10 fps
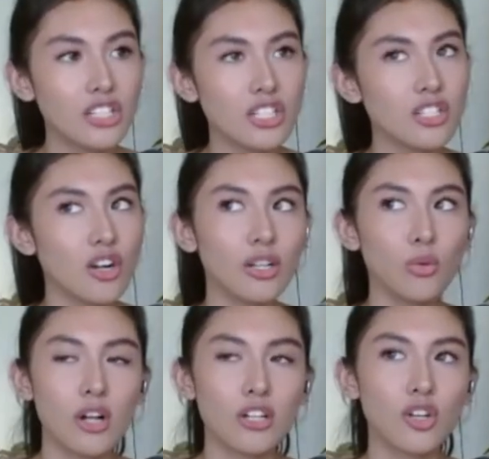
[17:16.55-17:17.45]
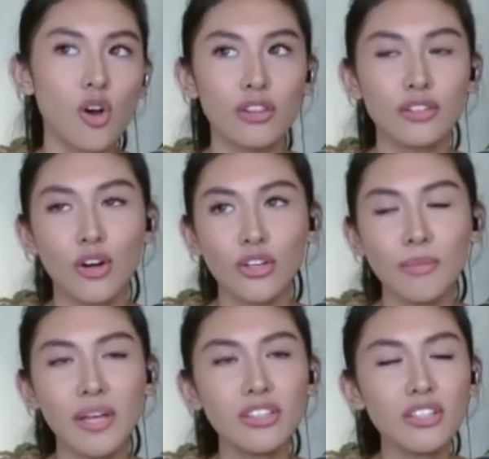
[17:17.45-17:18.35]
just started watching all the
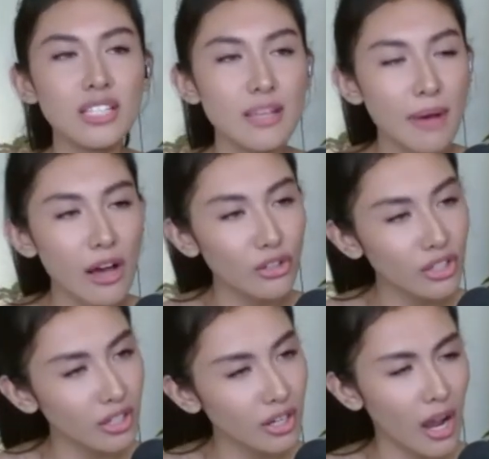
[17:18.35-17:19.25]
documentaries about her.